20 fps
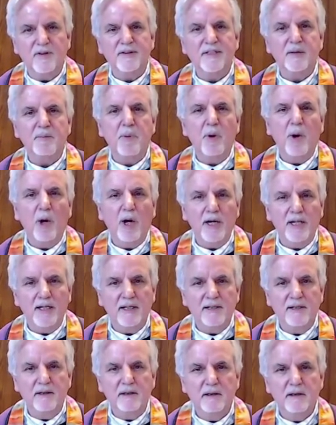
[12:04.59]
as you
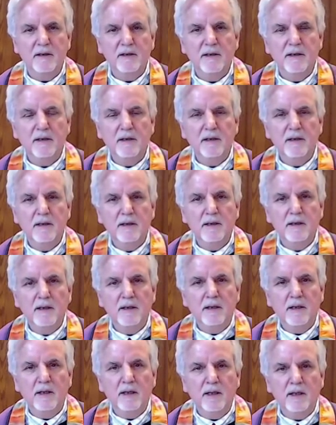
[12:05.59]
supported
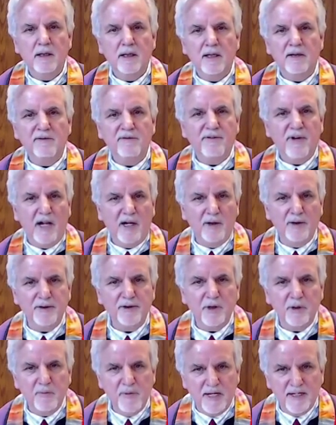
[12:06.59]
and
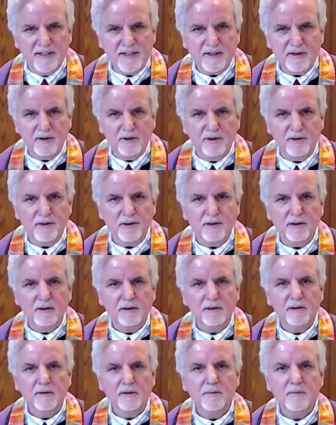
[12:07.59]
followed your
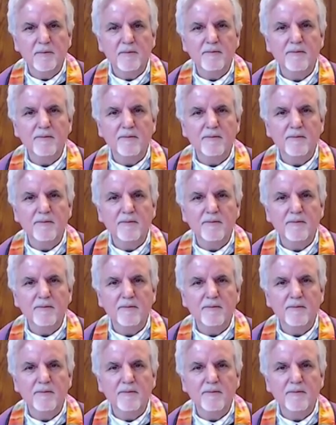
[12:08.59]
ministers.